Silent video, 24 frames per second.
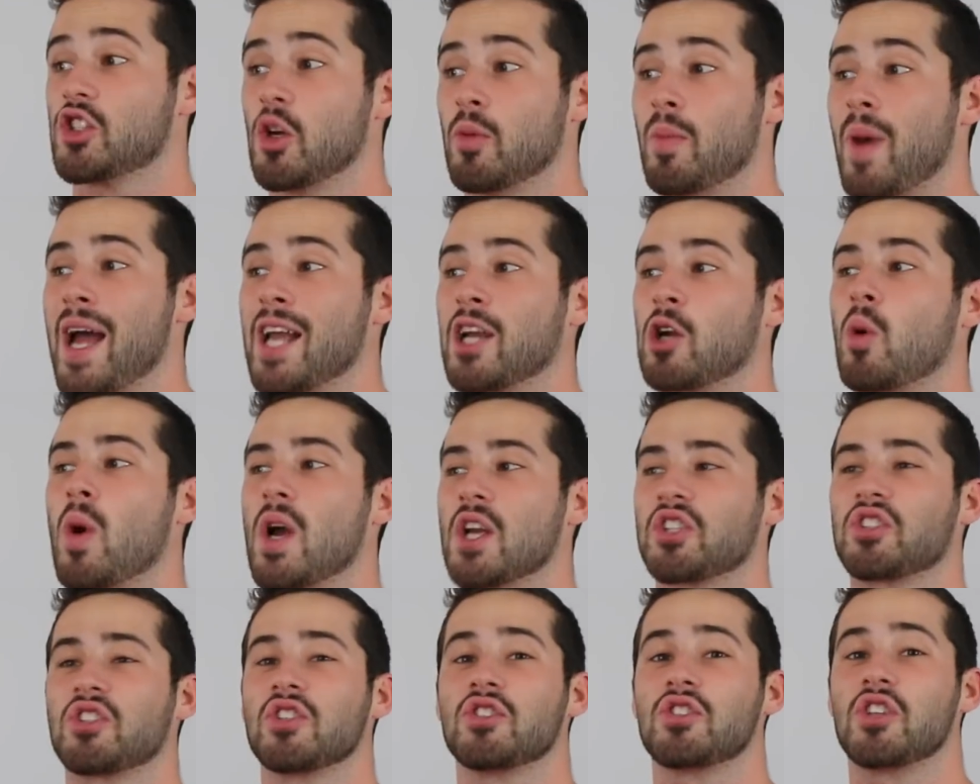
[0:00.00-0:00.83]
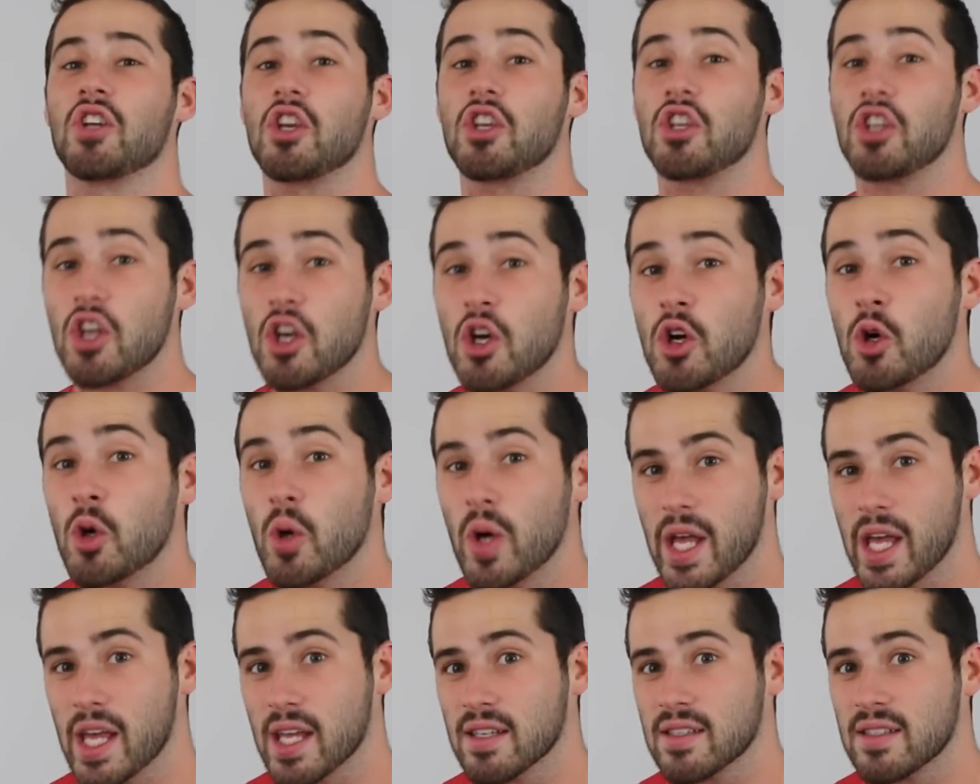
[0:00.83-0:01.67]
So my question to
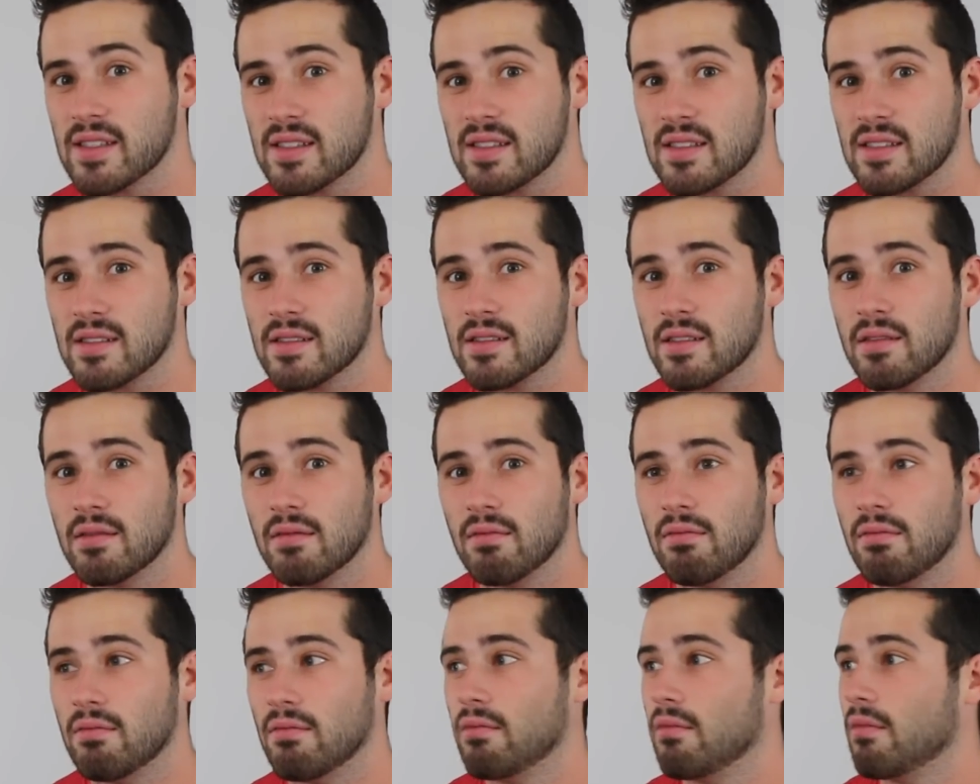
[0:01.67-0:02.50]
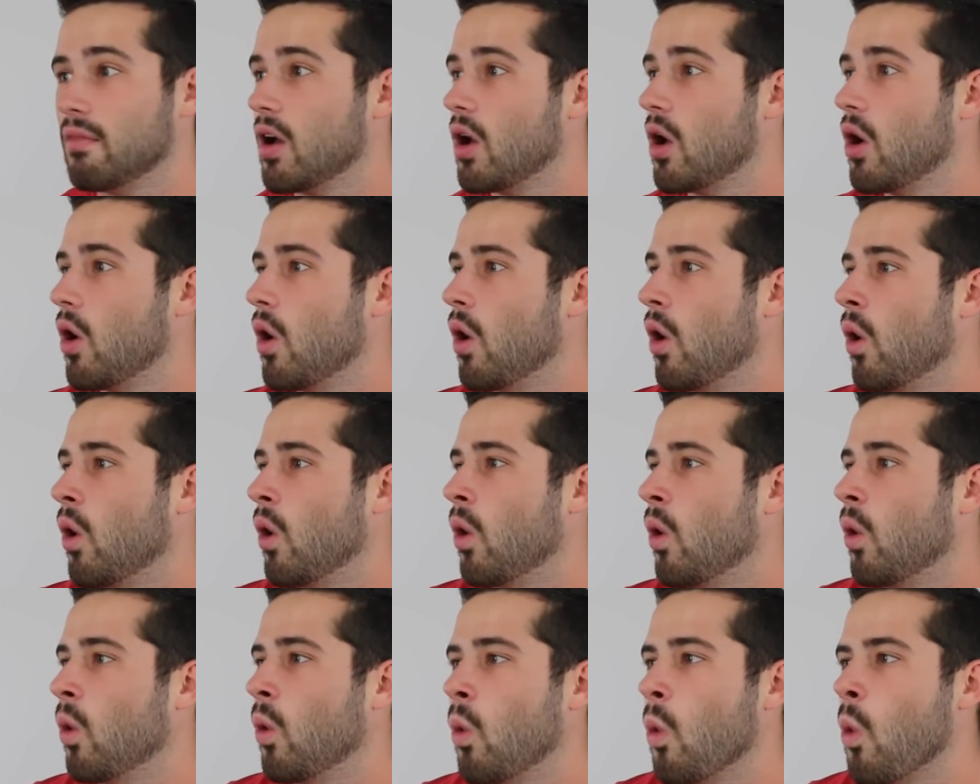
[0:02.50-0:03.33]
you is,
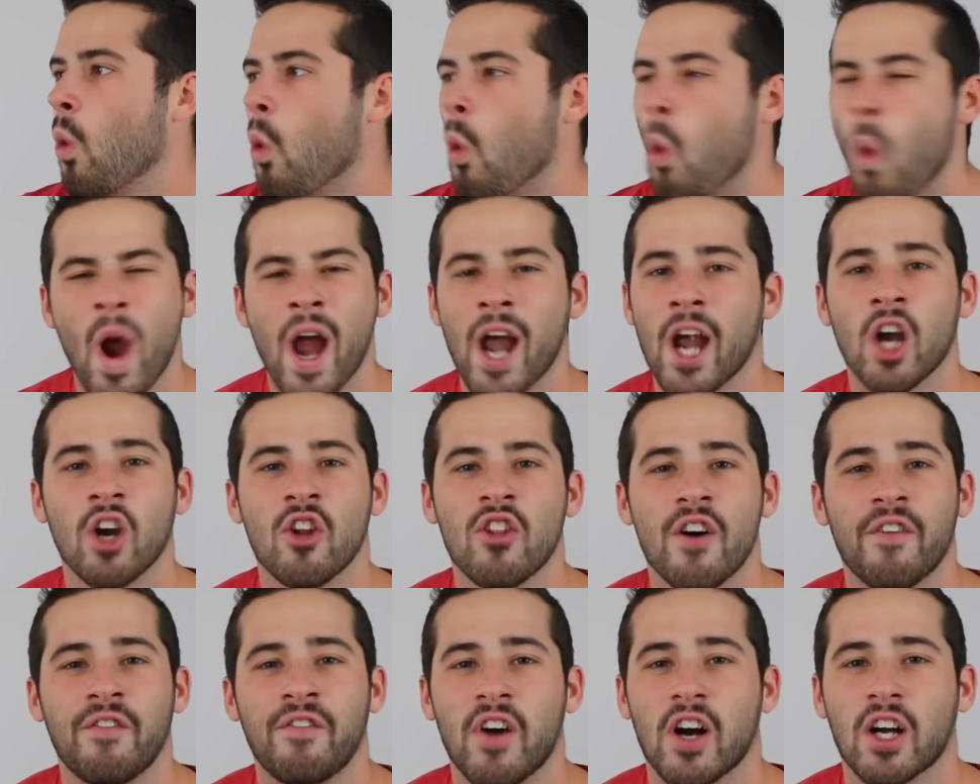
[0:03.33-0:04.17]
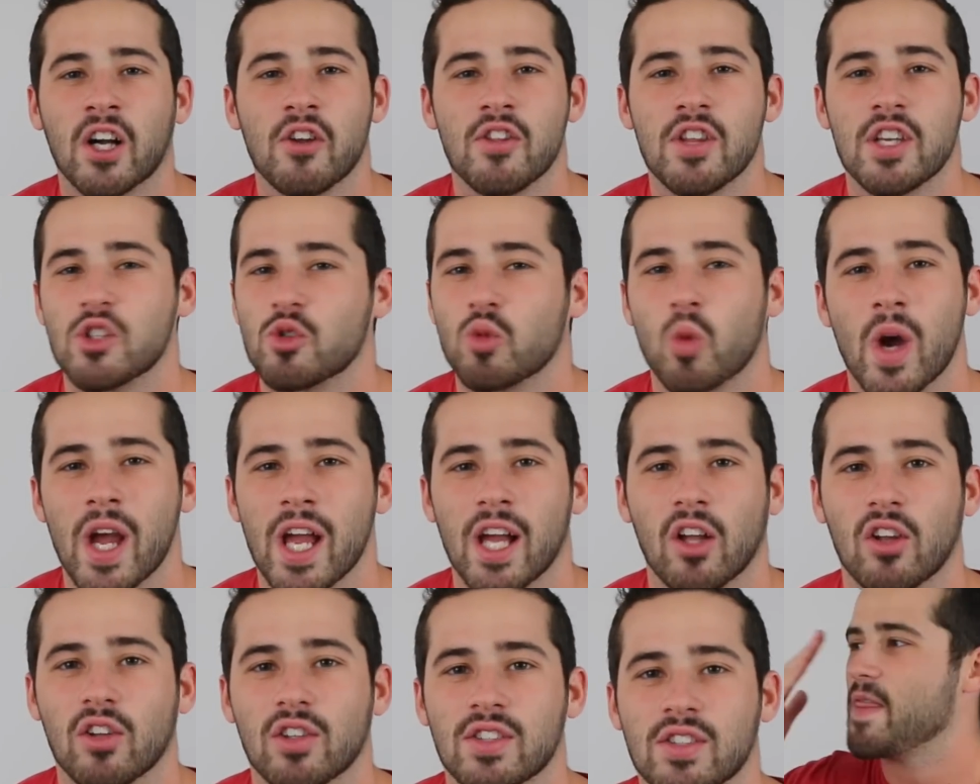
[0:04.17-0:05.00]
where the fuck are these
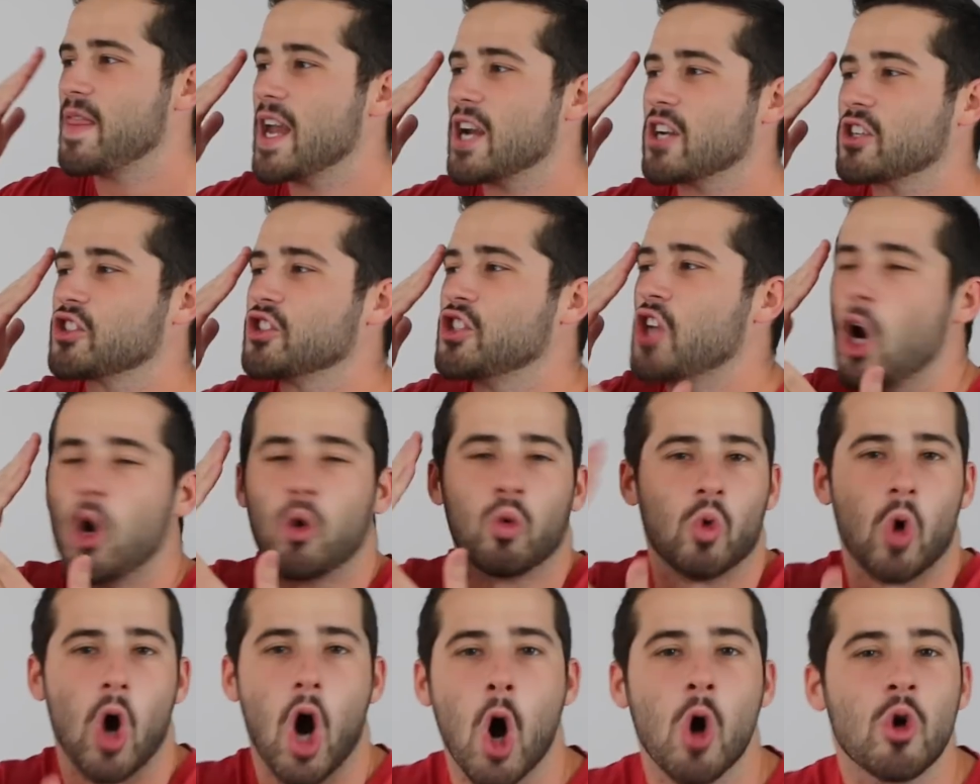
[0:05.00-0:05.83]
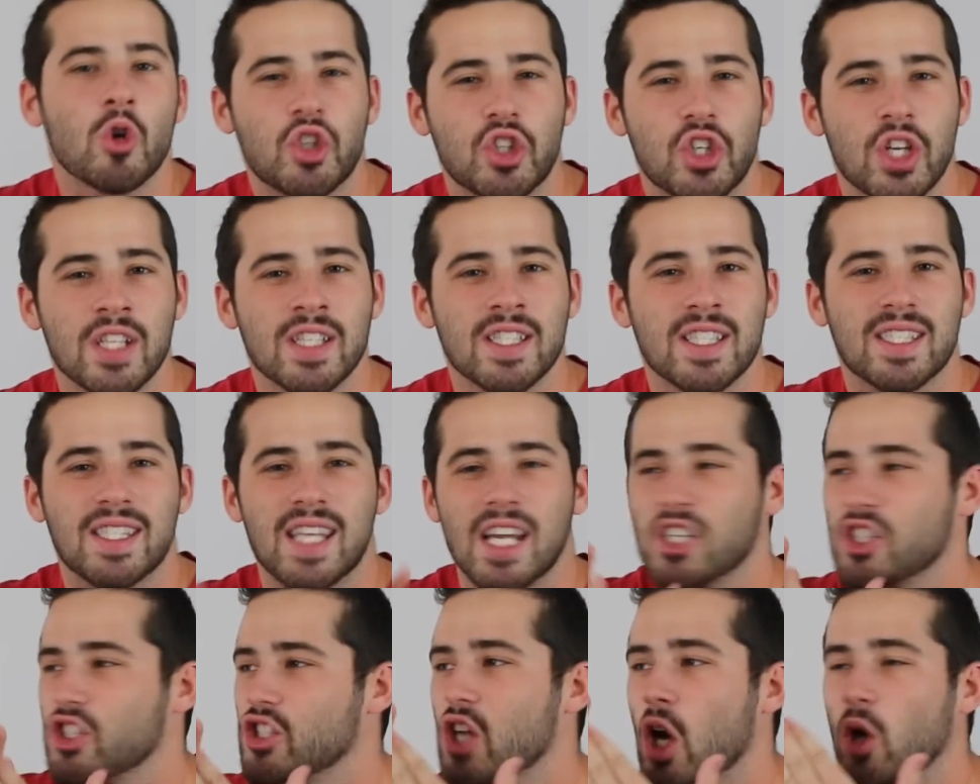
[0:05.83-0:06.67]
whales? There's no oceans,
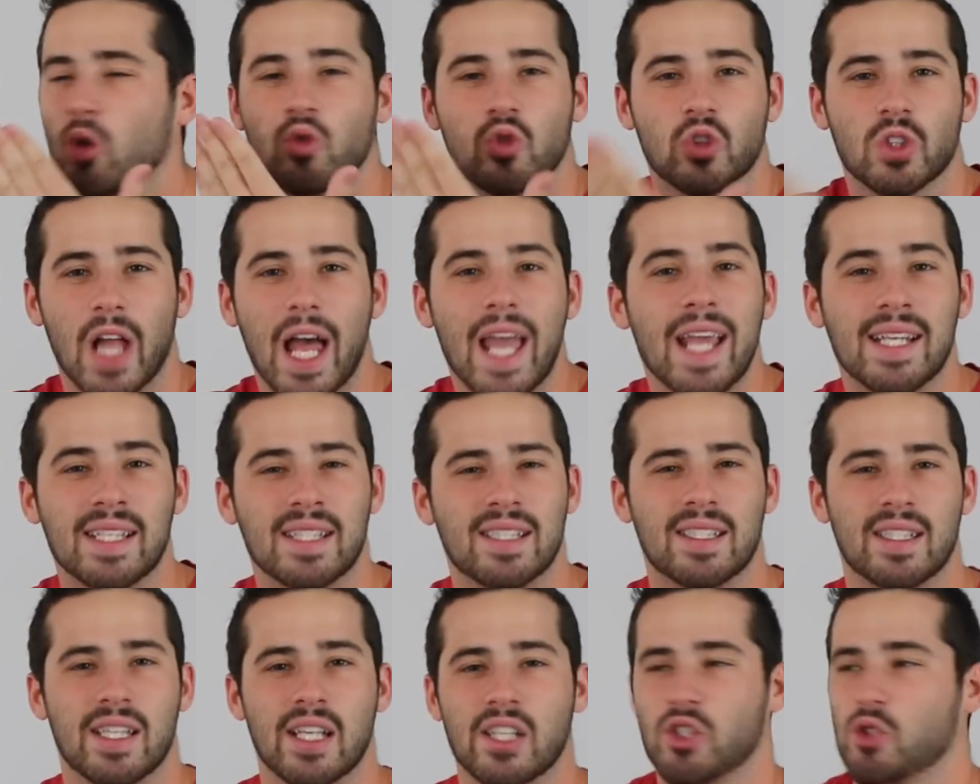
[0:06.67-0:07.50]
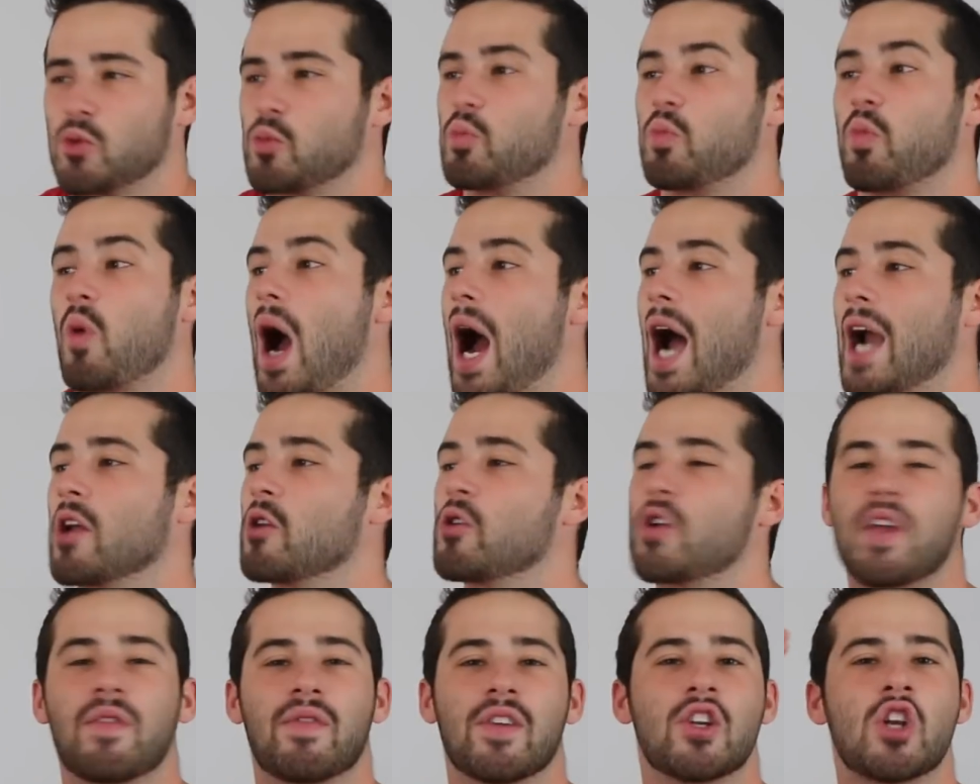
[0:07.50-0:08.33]
there's no lakes, there's, I
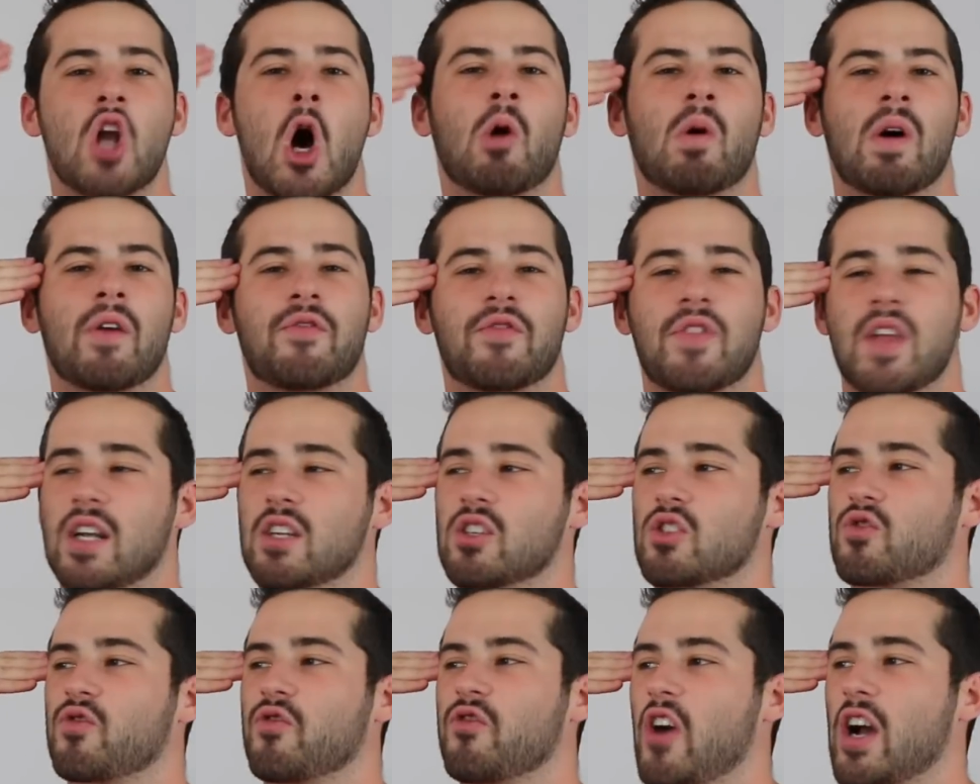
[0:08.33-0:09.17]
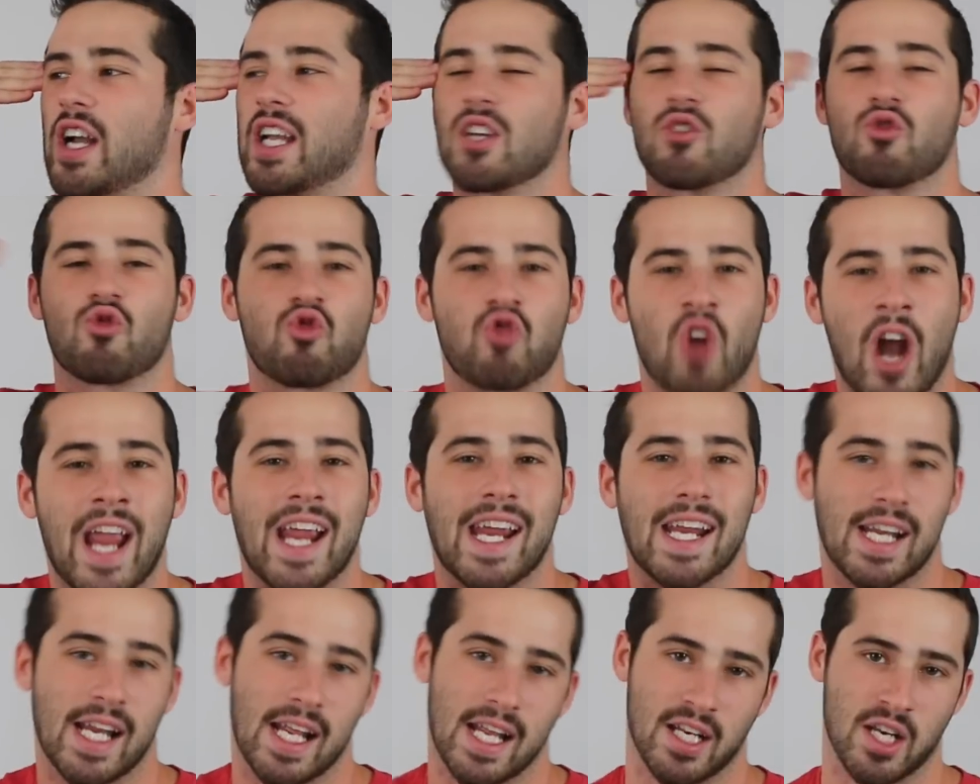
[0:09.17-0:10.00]
don't even know if there's fucking
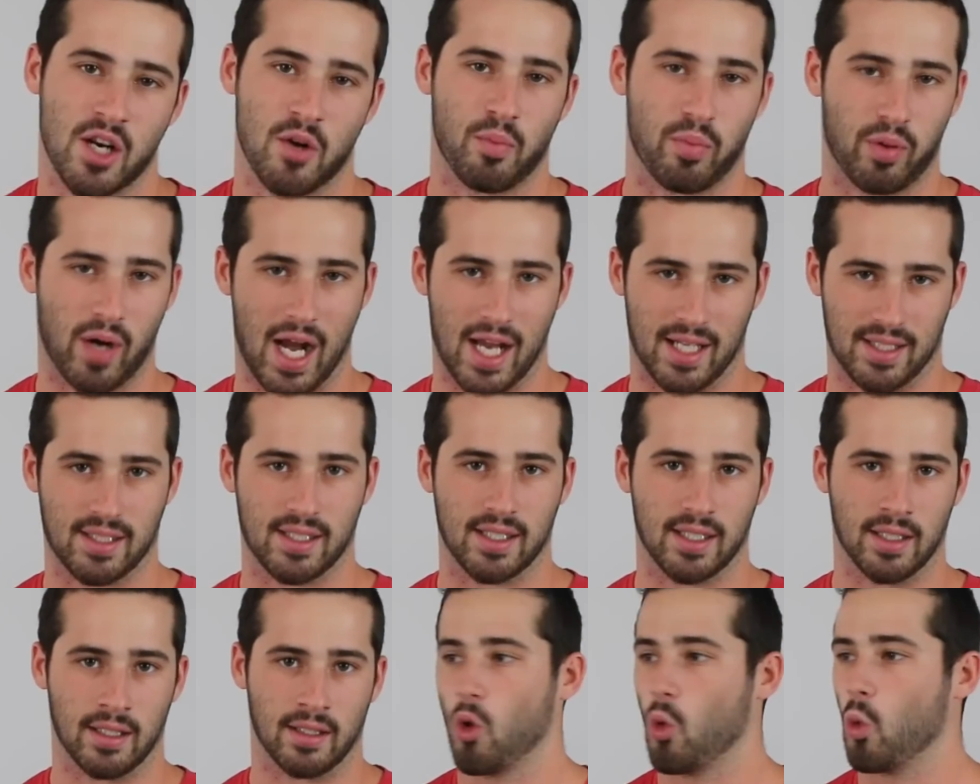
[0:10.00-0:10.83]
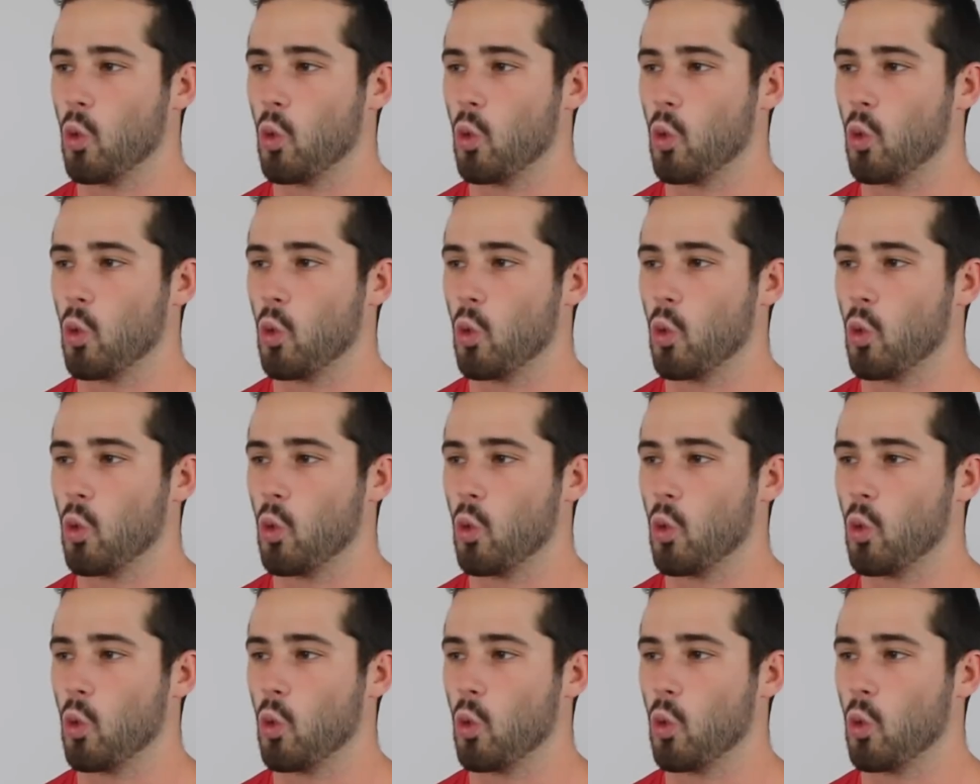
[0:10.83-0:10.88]
rain in Nebraska.